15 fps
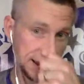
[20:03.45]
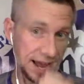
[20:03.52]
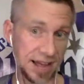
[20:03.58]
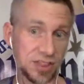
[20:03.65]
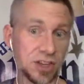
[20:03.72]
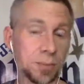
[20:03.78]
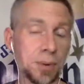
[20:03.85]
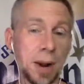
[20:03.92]

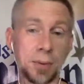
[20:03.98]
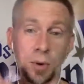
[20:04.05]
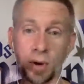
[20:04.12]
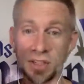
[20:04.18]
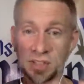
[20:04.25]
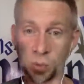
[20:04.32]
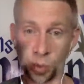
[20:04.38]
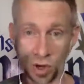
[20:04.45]
There probably
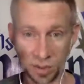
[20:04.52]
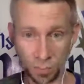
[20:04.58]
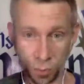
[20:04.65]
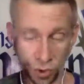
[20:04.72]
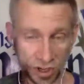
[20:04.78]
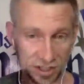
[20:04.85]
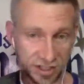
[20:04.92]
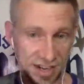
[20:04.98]
was one
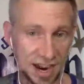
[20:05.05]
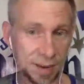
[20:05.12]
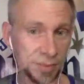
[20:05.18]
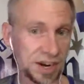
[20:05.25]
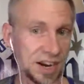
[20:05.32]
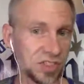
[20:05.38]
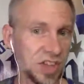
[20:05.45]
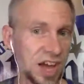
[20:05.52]
point in time that
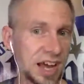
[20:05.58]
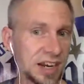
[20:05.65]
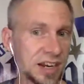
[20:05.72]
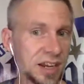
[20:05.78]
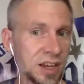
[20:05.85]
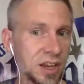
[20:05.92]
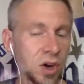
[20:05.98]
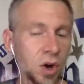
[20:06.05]
I thought
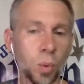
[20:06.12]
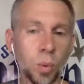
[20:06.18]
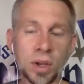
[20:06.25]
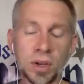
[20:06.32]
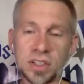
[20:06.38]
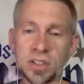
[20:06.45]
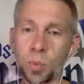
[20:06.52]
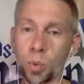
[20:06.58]

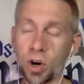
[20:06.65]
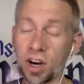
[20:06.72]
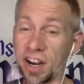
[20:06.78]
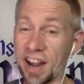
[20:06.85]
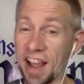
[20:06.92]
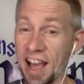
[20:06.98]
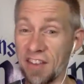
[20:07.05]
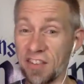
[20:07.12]
we were going to
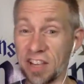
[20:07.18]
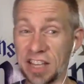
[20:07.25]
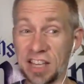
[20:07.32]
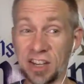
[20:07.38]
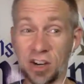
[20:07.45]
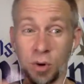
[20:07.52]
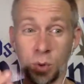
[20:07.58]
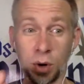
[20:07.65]
have a
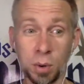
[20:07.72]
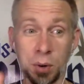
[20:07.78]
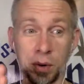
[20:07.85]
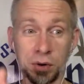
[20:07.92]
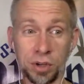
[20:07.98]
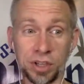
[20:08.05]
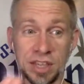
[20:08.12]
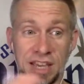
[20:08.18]
kiddo where we were
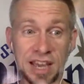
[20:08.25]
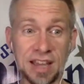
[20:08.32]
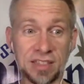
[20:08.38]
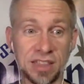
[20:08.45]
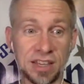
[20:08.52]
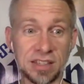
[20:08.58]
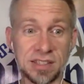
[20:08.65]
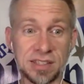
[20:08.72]
looking at
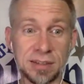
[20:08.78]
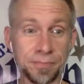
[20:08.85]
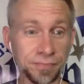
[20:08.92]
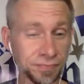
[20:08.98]
this,